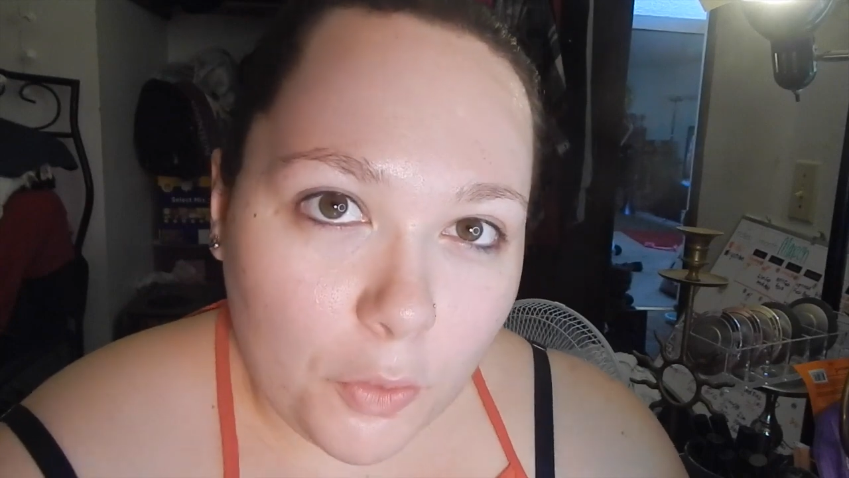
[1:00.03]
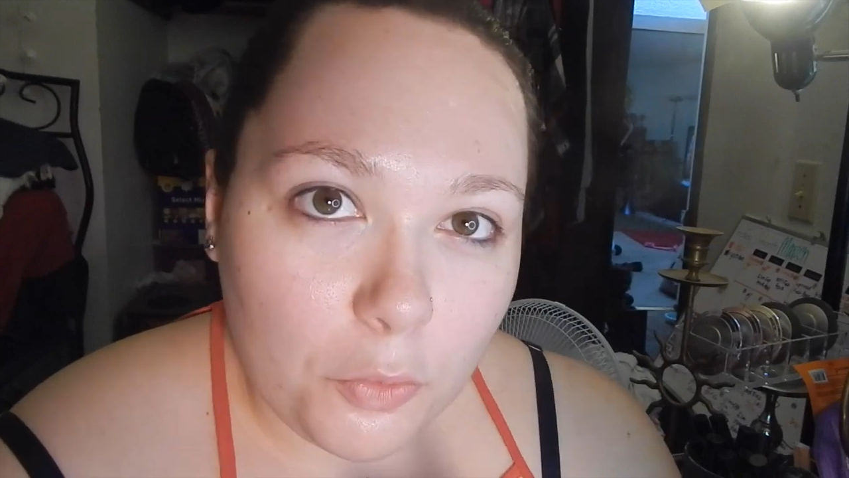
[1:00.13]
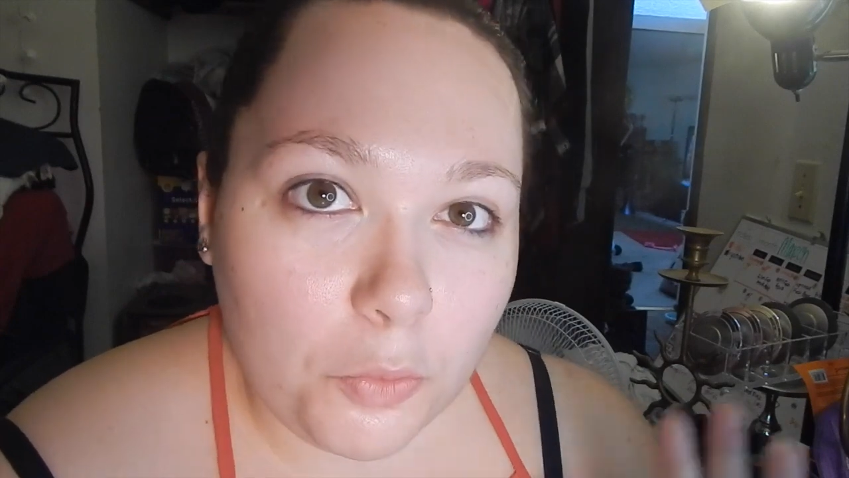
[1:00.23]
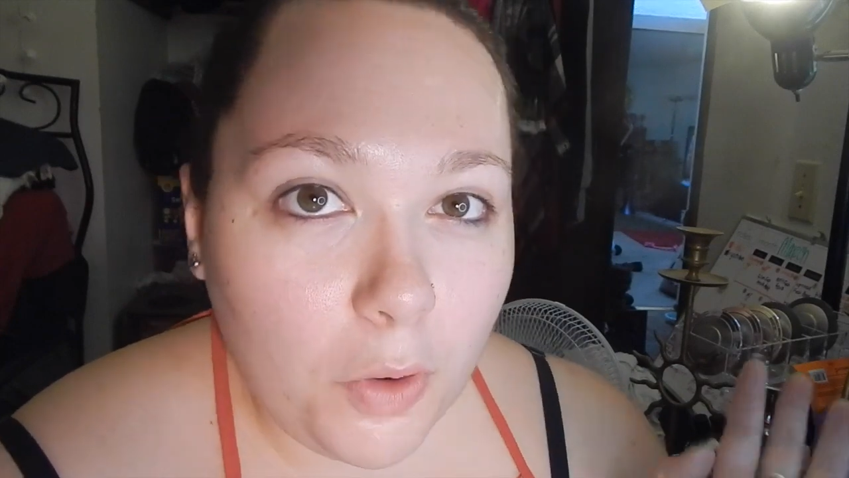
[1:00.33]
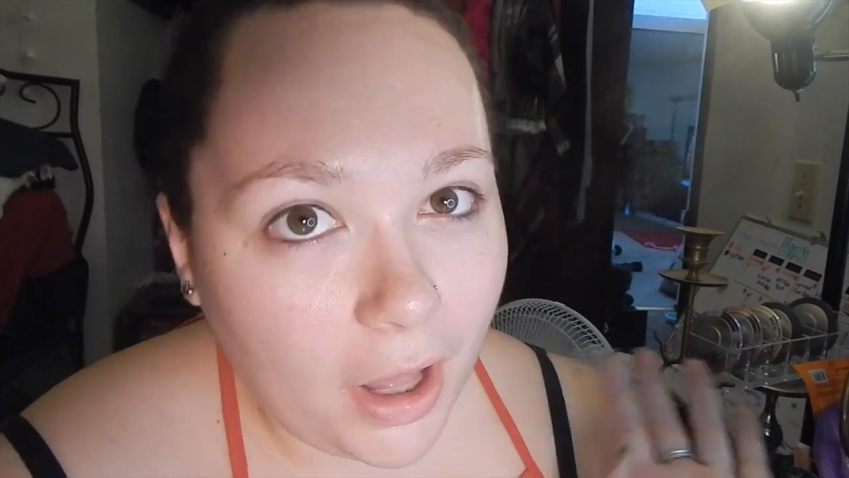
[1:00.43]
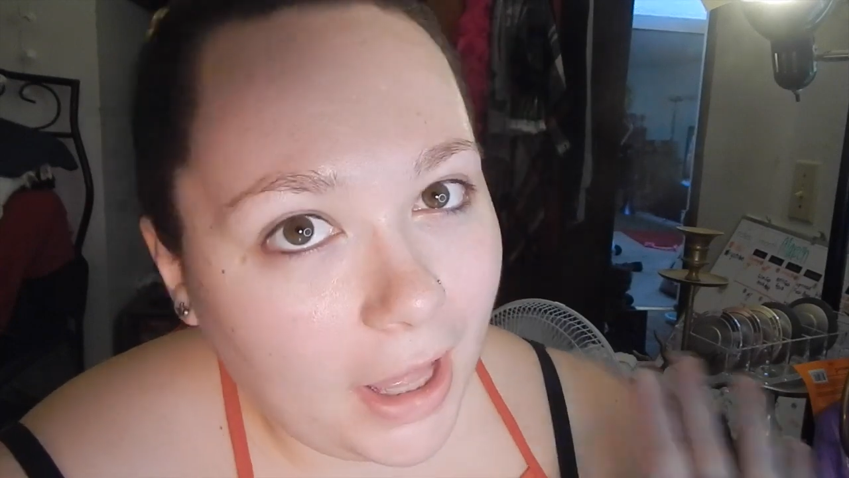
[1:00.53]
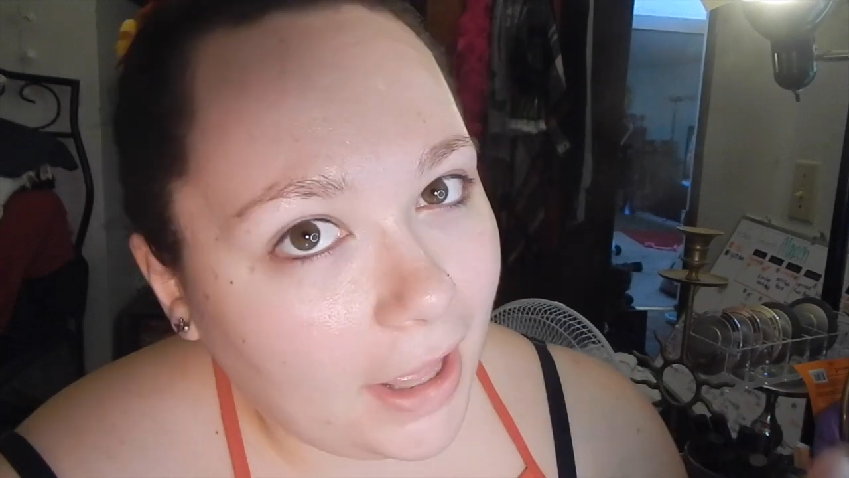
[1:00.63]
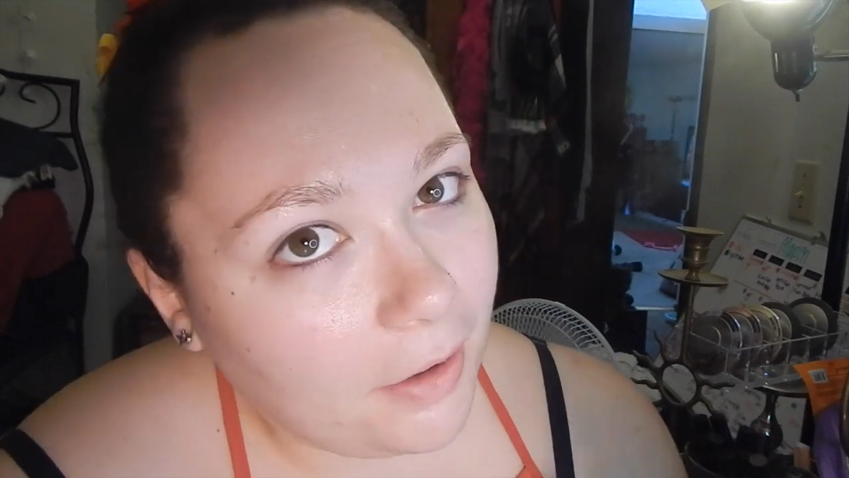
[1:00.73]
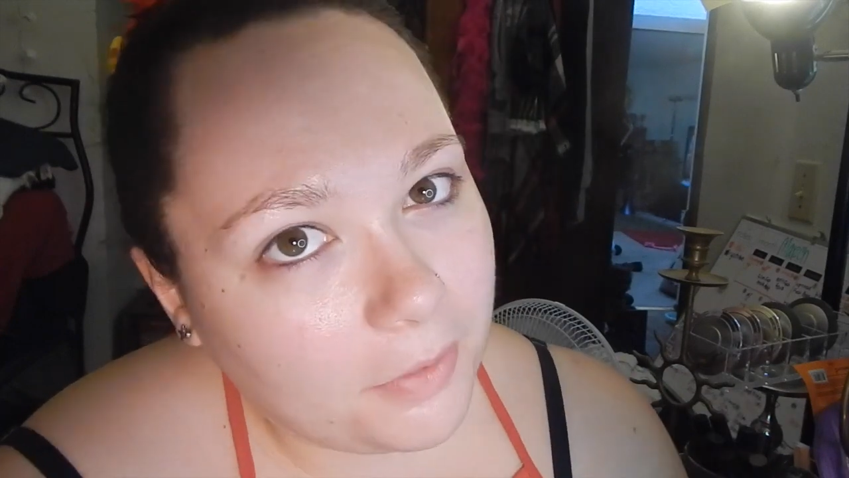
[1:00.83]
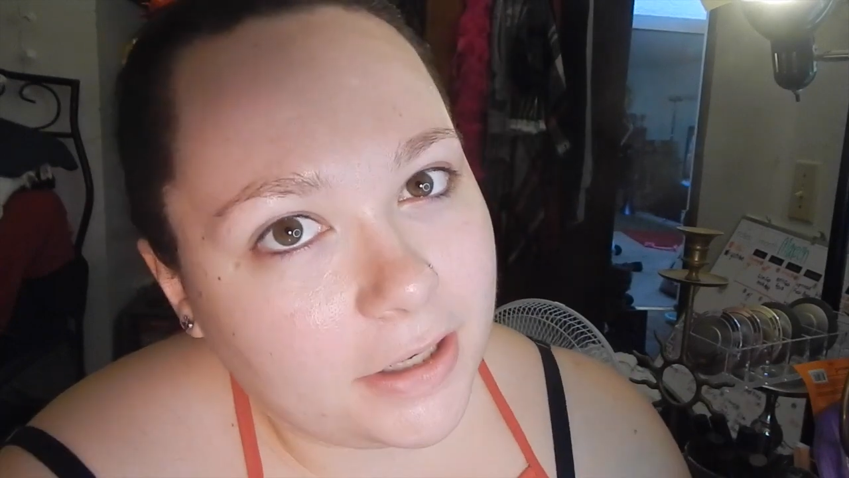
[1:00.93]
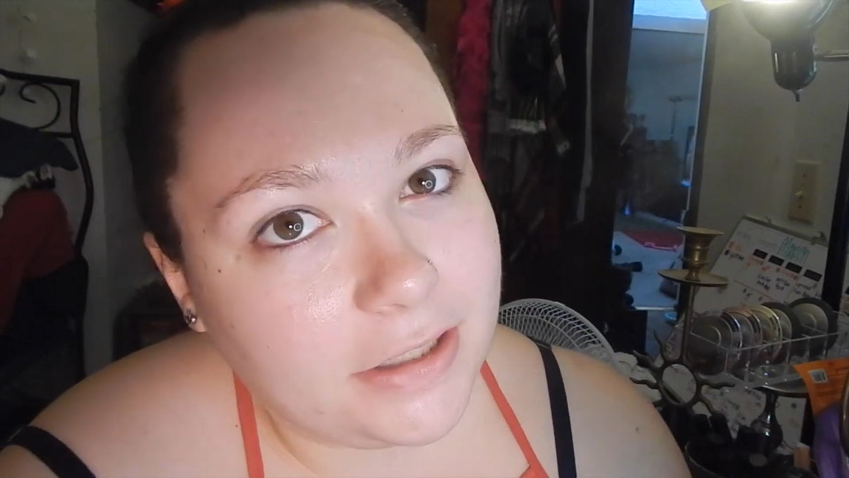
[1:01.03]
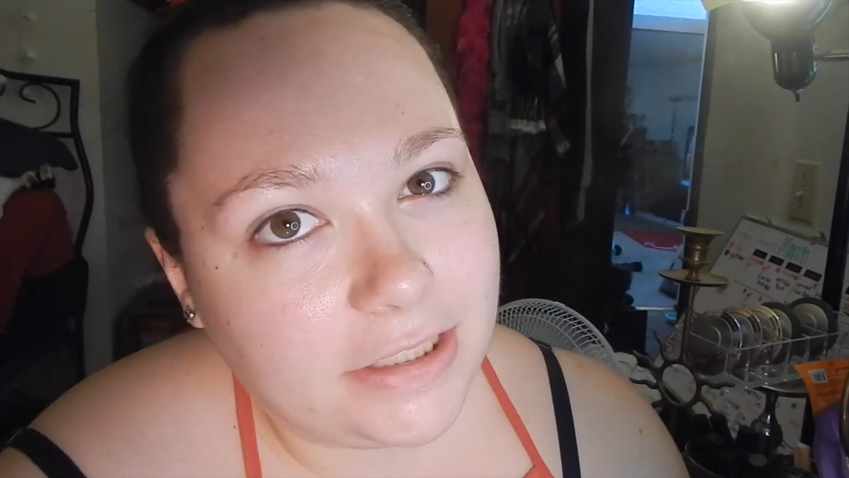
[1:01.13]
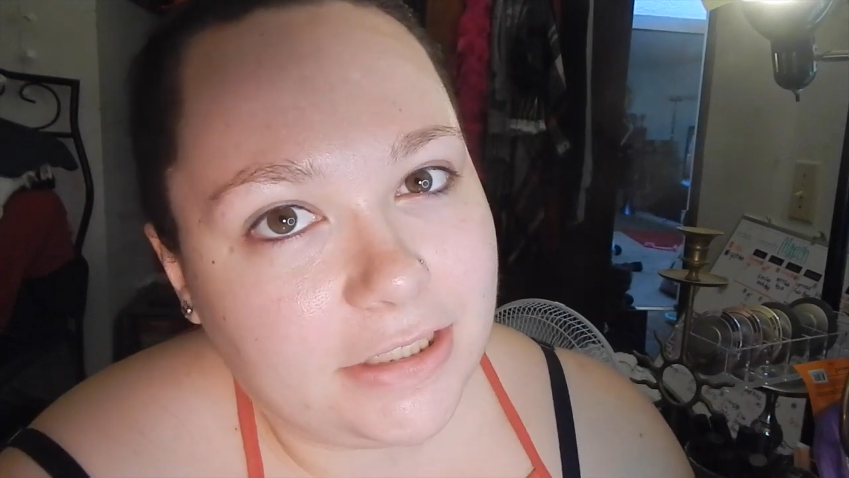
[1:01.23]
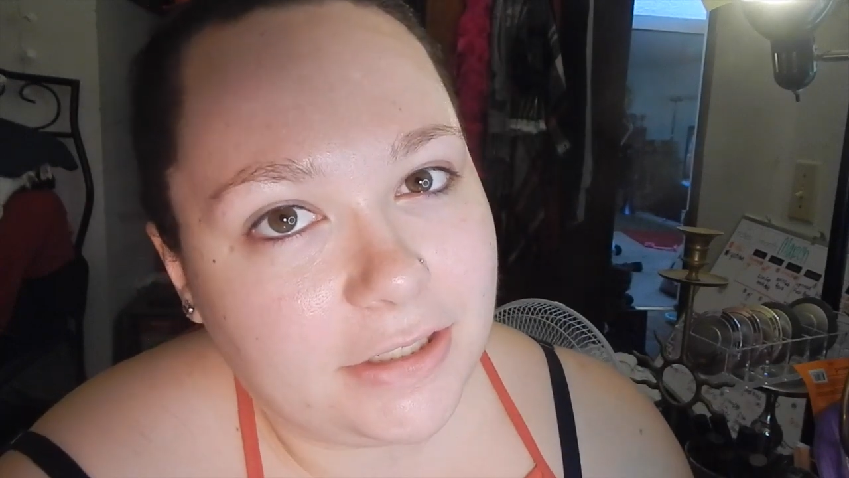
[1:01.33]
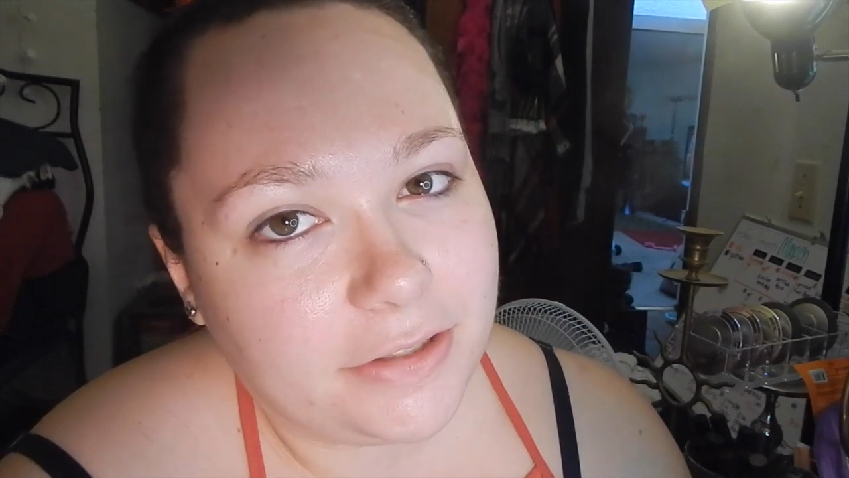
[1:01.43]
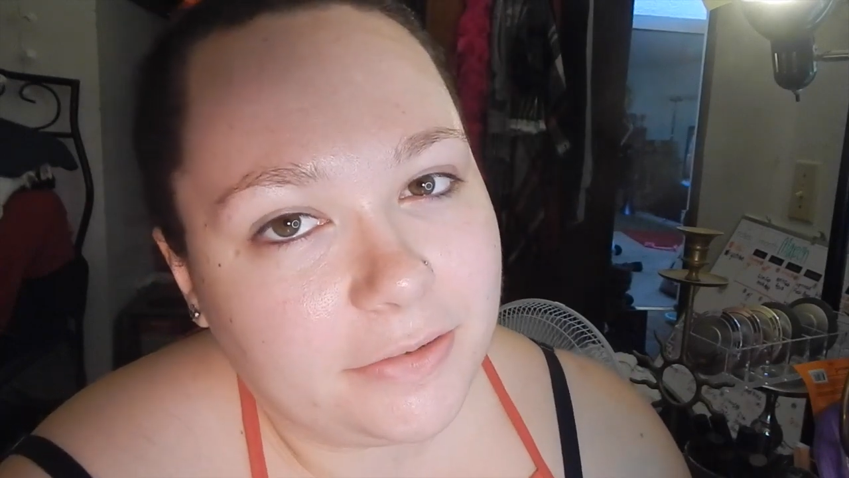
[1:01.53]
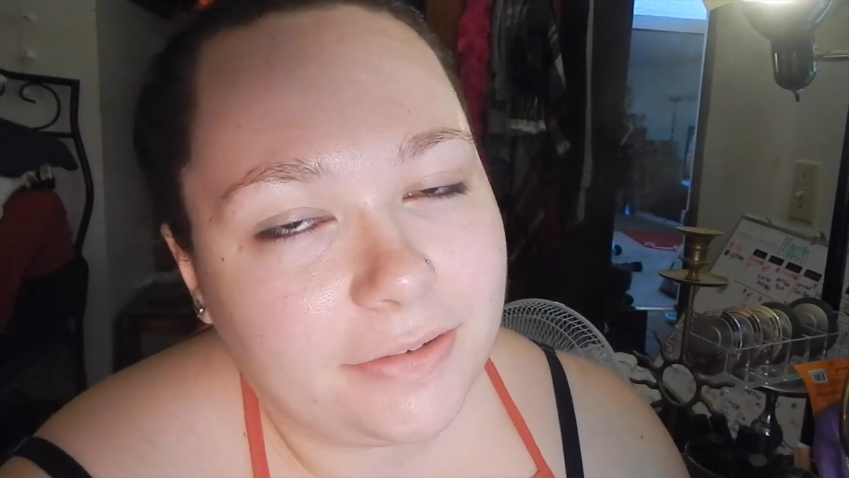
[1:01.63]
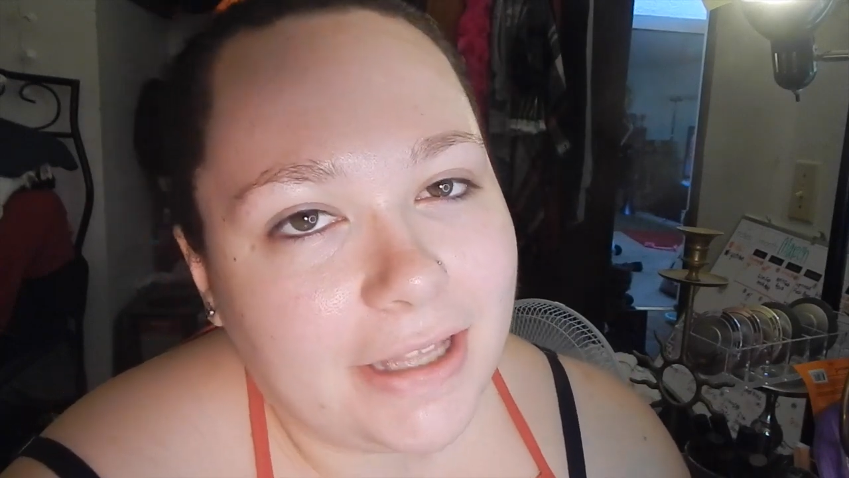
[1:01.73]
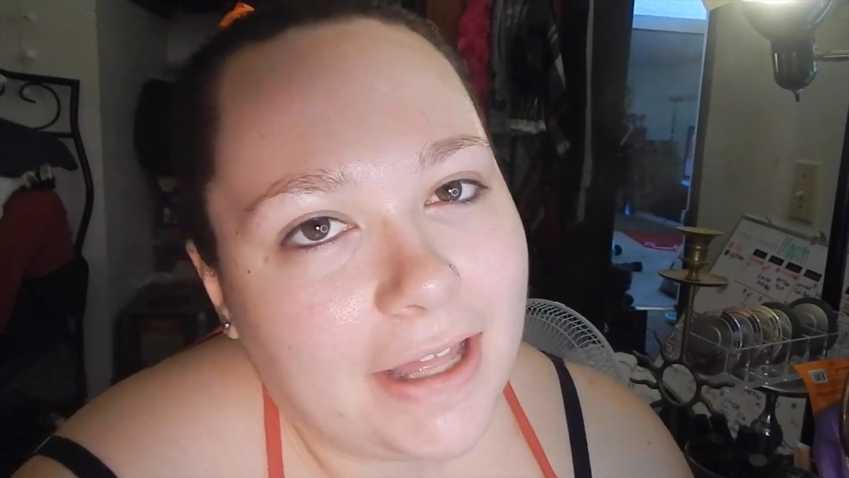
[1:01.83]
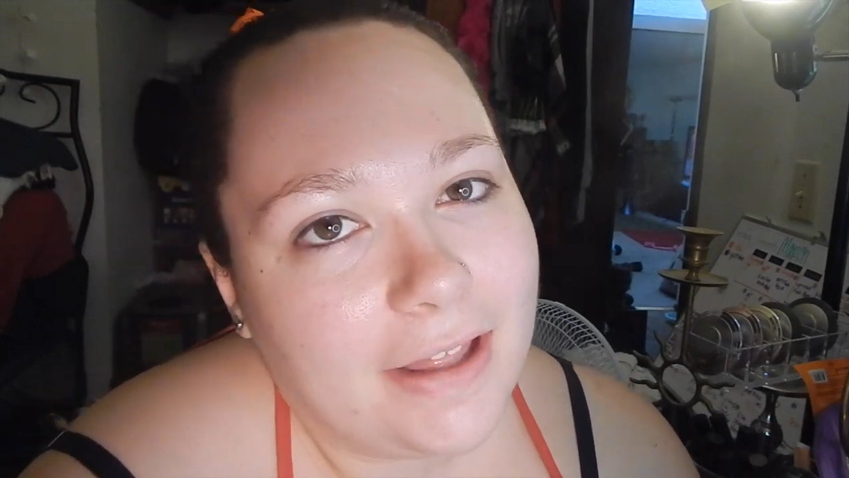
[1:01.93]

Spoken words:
why I wanted to do